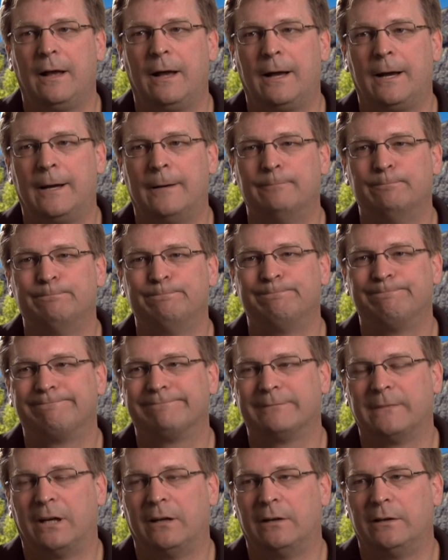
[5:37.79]
Um,
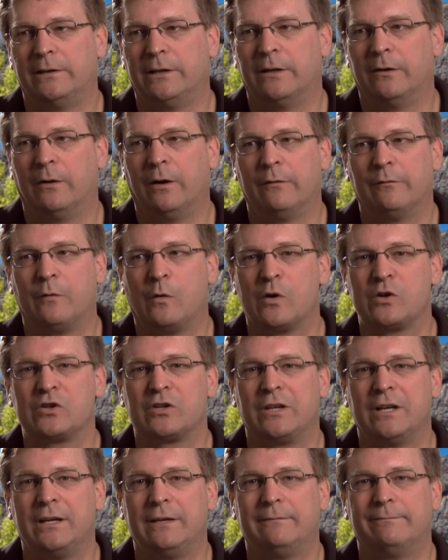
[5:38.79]
uh, you know,
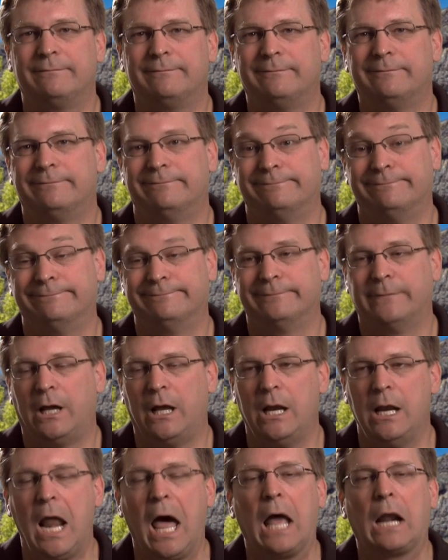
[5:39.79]
unfortunately,
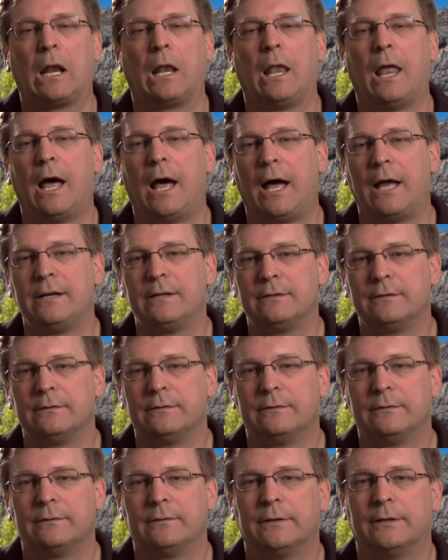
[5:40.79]
not a lot.
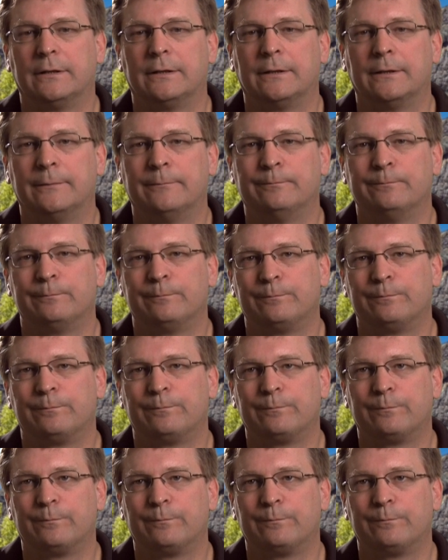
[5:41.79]
Um,